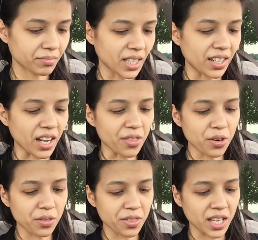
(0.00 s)

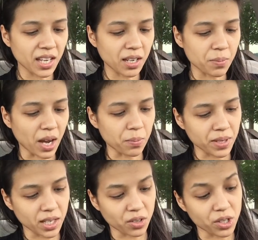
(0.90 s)
another thing about
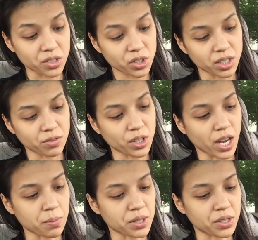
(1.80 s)
being a Christian, if you
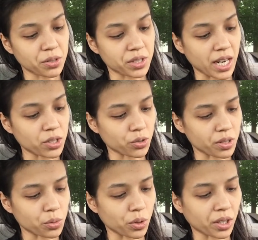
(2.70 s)
happen to do
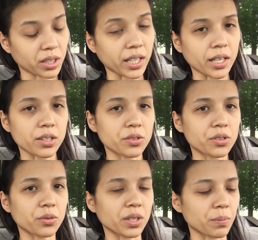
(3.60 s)
dangerous work like I
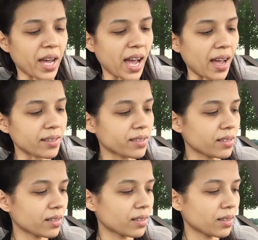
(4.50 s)
used to in the
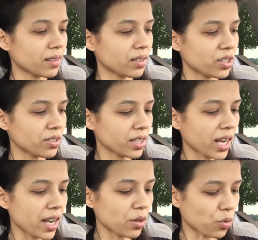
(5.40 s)
past, just the
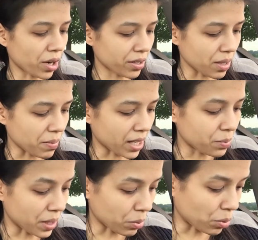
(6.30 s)
kind of work that
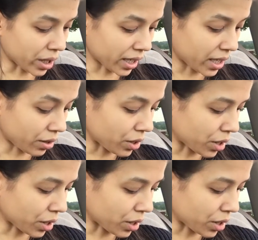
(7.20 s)
makes people want to kill